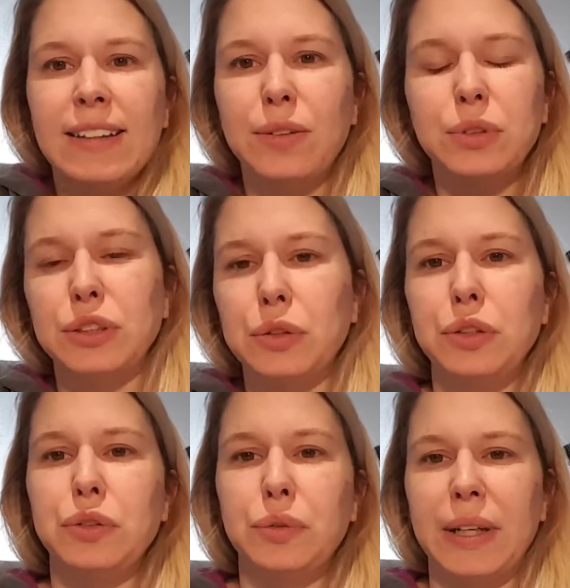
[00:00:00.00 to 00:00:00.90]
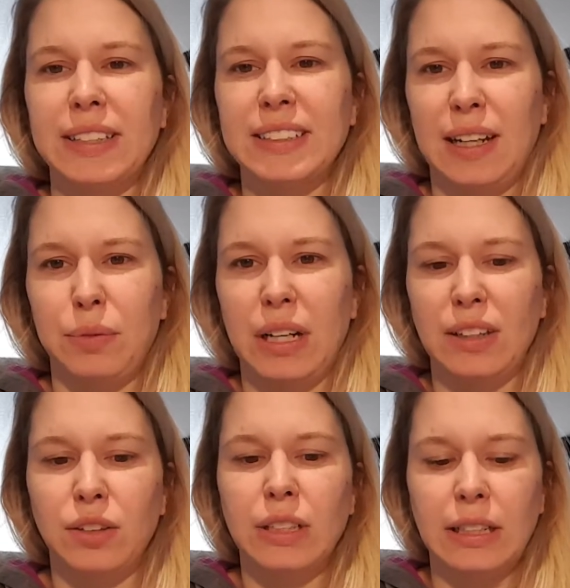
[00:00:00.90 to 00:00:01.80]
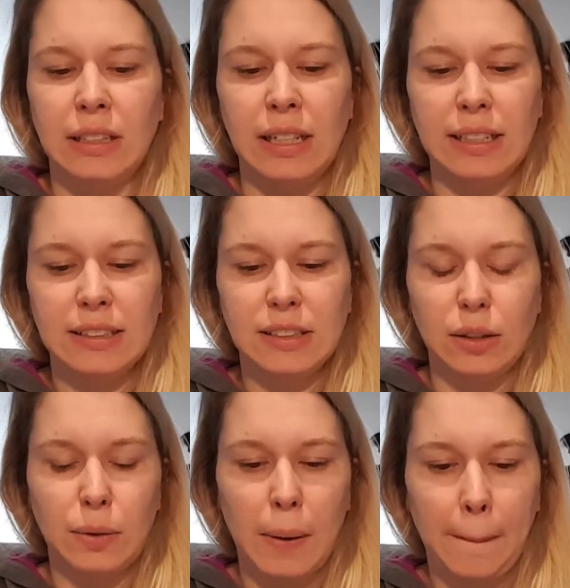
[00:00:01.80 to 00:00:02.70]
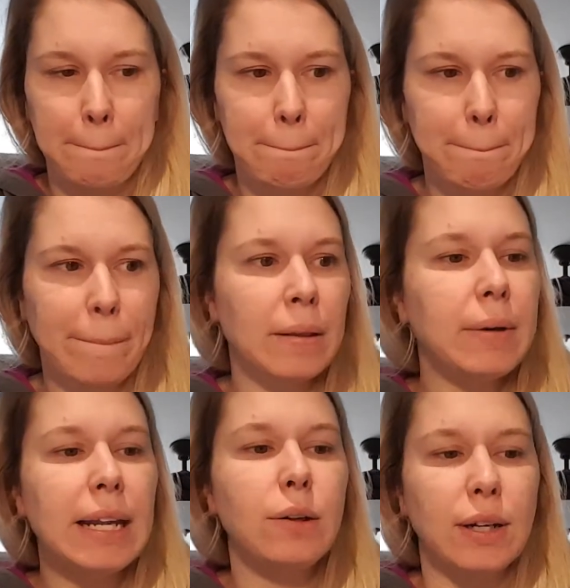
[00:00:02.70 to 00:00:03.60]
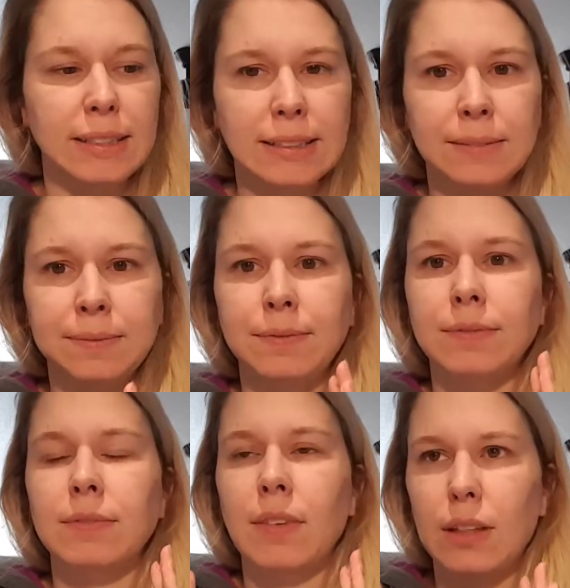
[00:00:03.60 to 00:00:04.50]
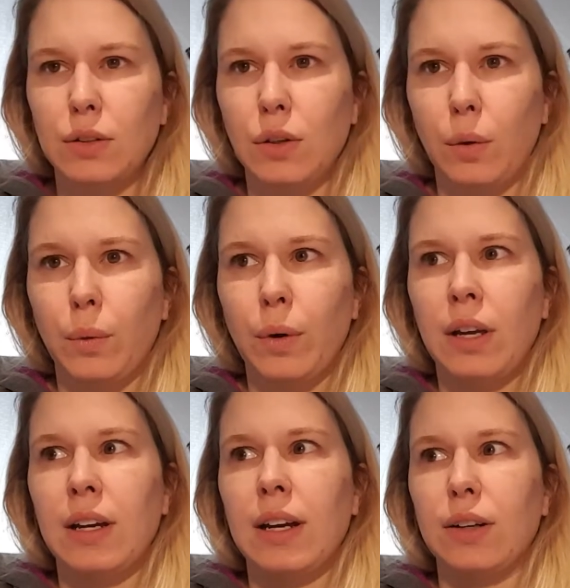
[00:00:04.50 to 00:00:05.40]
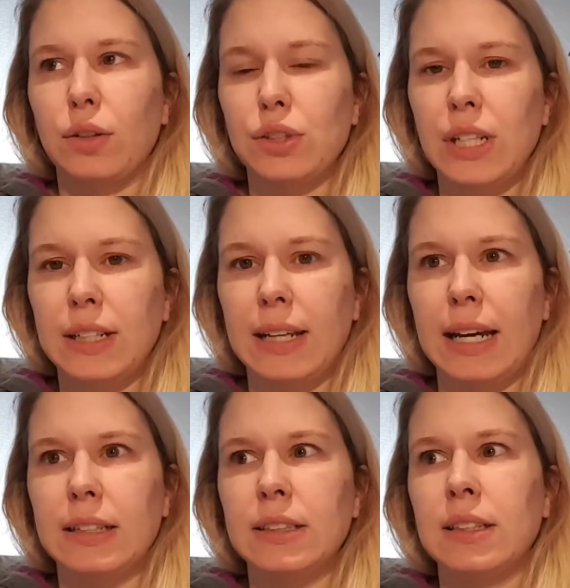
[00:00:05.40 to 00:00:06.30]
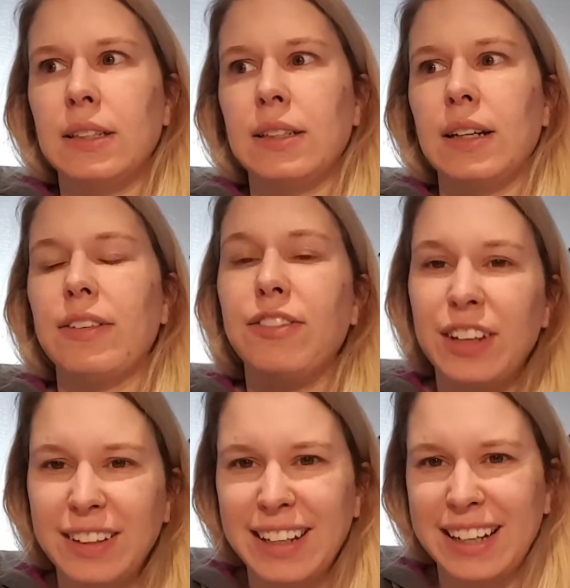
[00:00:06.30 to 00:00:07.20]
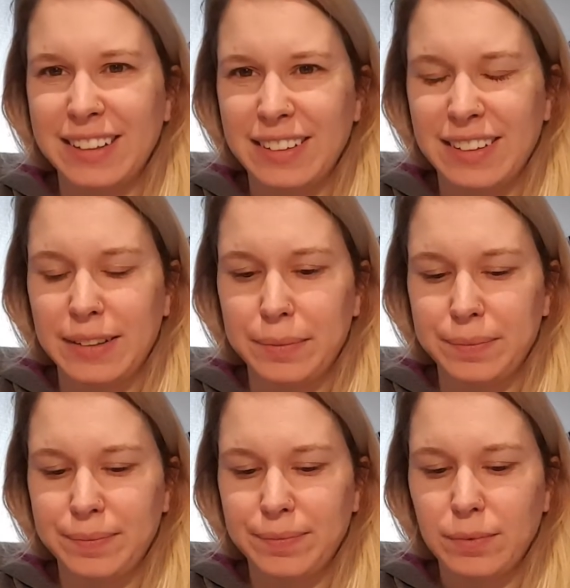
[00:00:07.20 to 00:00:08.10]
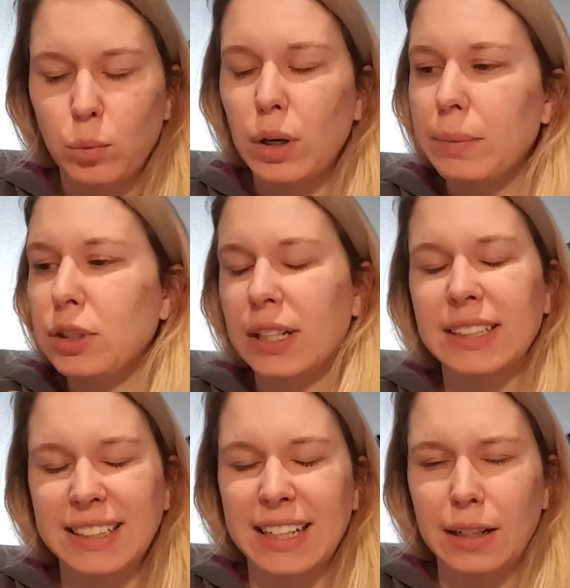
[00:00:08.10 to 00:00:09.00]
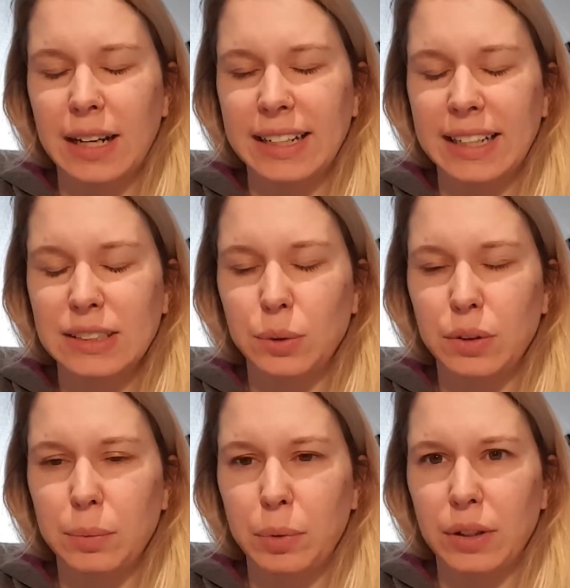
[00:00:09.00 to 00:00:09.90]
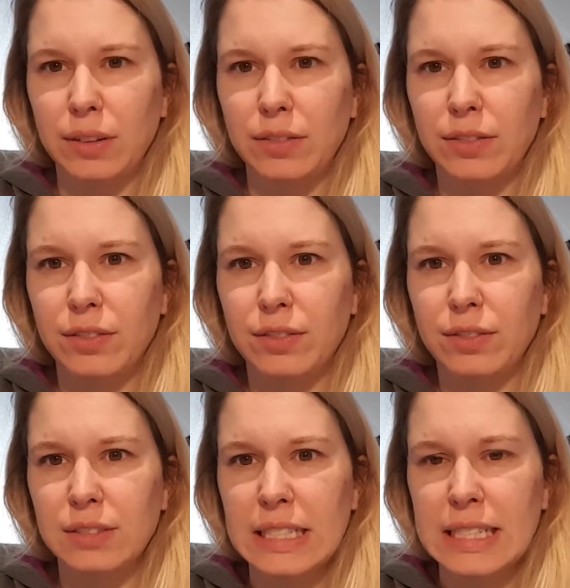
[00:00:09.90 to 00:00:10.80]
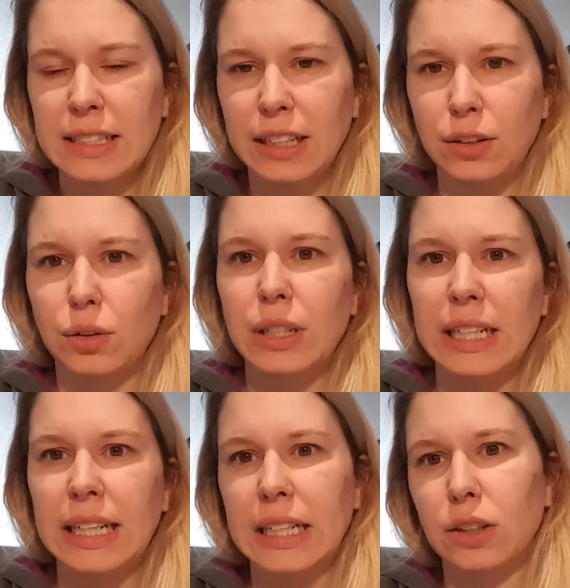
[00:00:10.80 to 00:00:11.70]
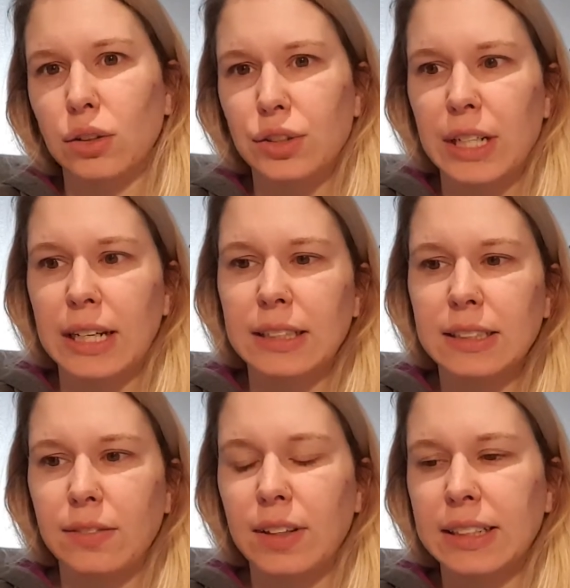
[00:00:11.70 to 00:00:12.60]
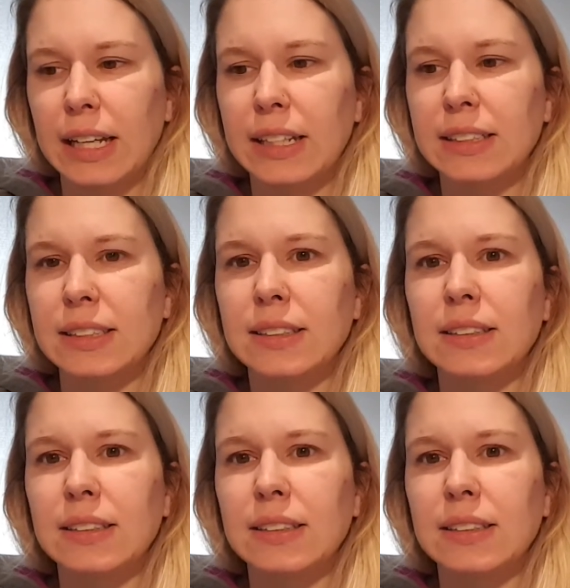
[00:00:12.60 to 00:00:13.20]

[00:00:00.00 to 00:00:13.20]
There was no YouTube at the time when I learned how to knit. So anyways, so I crocheted that. I feel like what I'm trying to get, I guess, with the point of, you know, knitting and crocheting and stuff like that is